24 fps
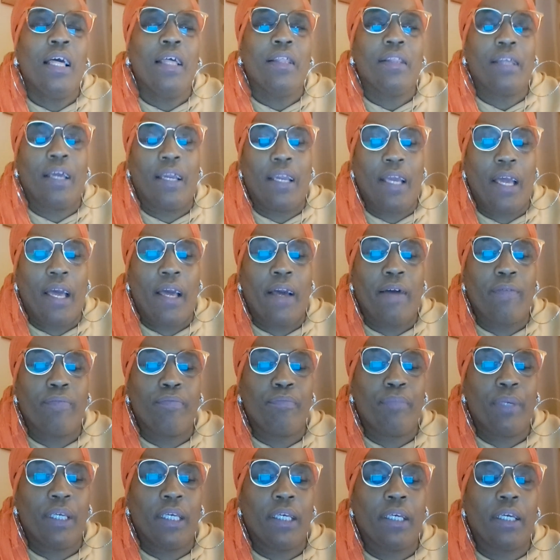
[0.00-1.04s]
they
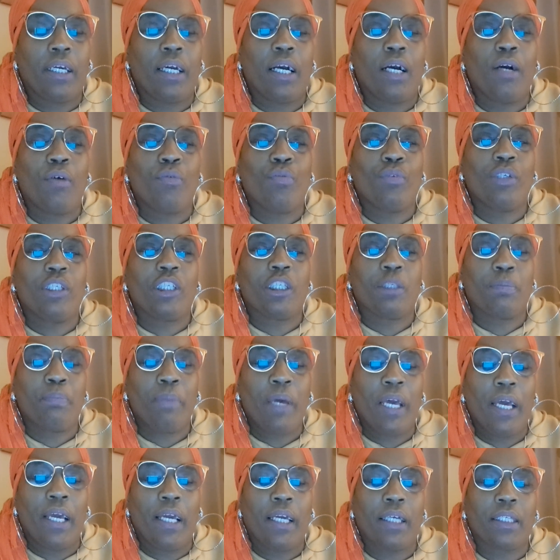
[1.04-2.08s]
have big
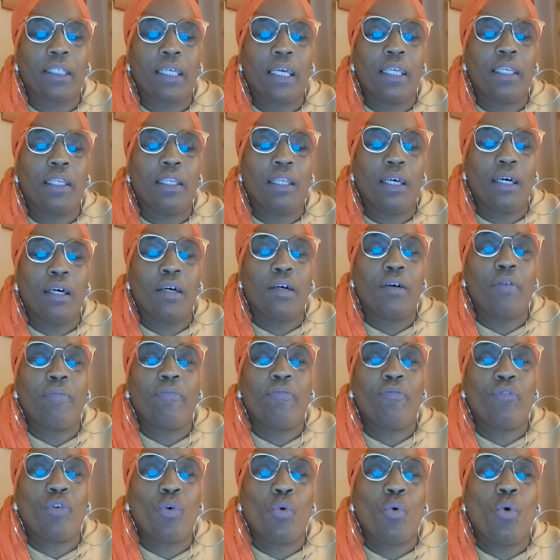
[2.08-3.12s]
respect and love
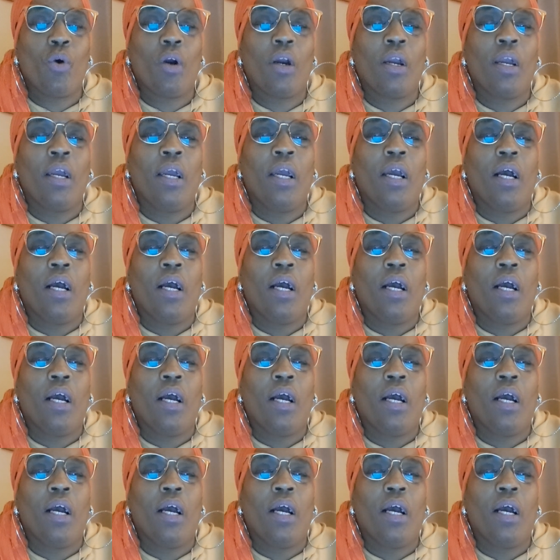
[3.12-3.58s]
for